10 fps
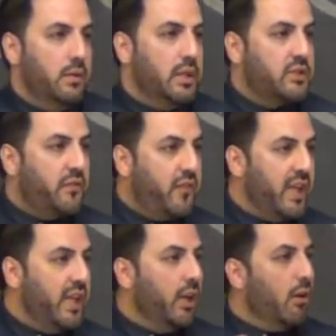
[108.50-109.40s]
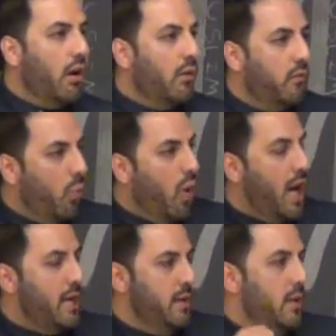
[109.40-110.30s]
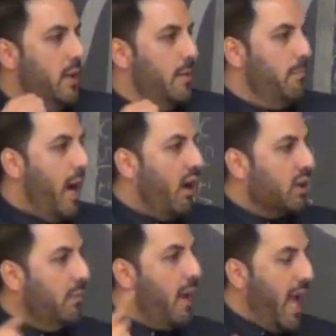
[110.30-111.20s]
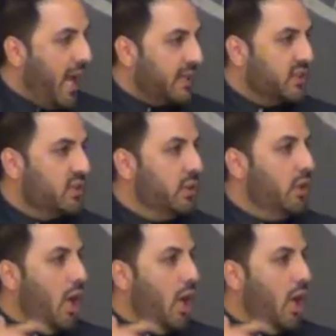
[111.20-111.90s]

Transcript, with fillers: This fear of what Malcolm X